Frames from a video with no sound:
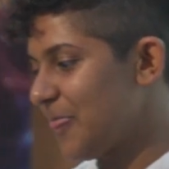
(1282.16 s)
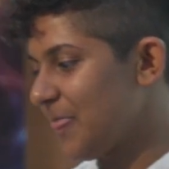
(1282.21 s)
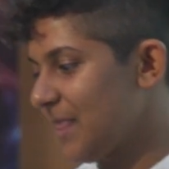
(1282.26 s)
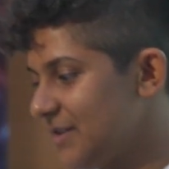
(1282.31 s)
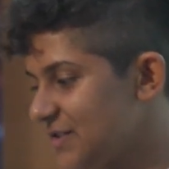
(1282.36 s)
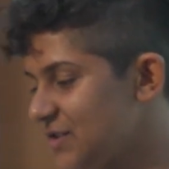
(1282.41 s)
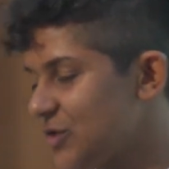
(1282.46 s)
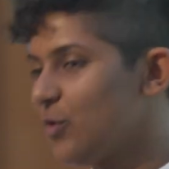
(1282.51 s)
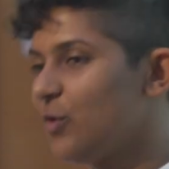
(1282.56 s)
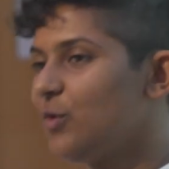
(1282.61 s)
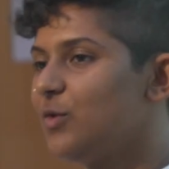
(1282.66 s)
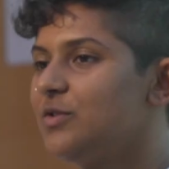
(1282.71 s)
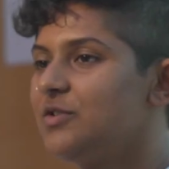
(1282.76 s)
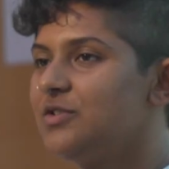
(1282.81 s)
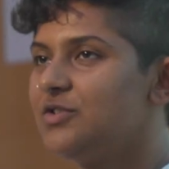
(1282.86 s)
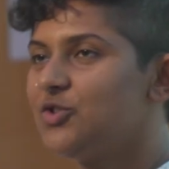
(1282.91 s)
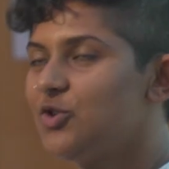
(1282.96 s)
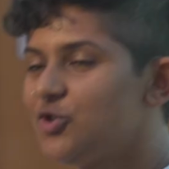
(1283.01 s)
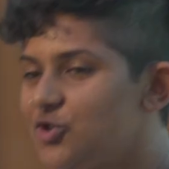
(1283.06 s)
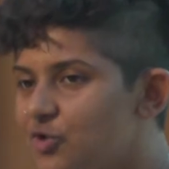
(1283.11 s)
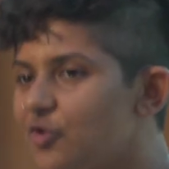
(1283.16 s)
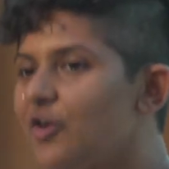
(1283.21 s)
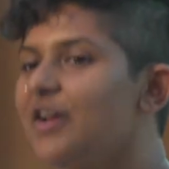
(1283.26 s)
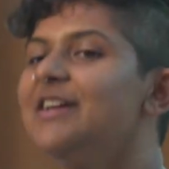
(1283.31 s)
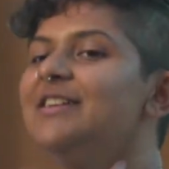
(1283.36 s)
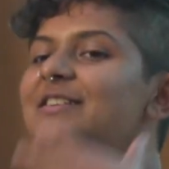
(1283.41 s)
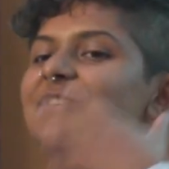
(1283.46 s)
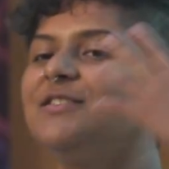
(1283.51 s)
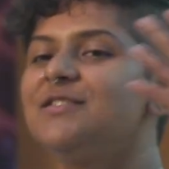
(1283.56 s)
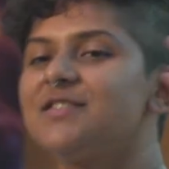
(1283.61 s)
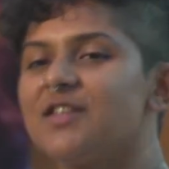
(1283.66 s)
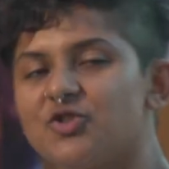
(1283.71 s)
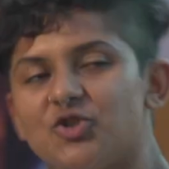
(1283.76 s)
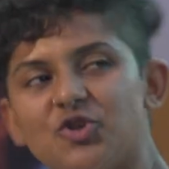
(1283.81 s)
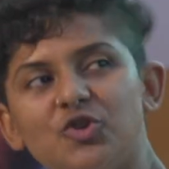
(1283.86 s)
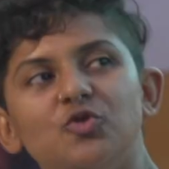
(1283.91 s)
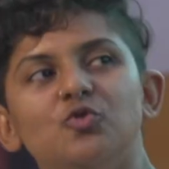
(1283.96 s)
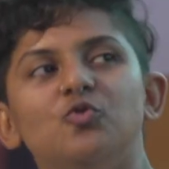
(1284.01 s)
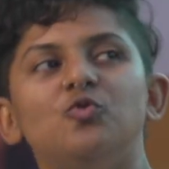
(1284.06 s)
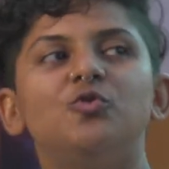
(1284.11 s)
So to train such
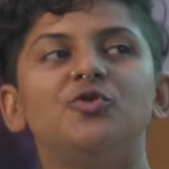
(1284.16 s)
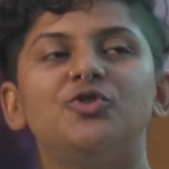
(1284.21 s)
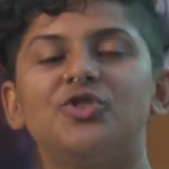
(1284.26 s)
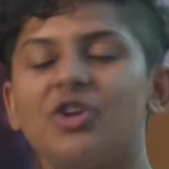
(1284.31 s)
huge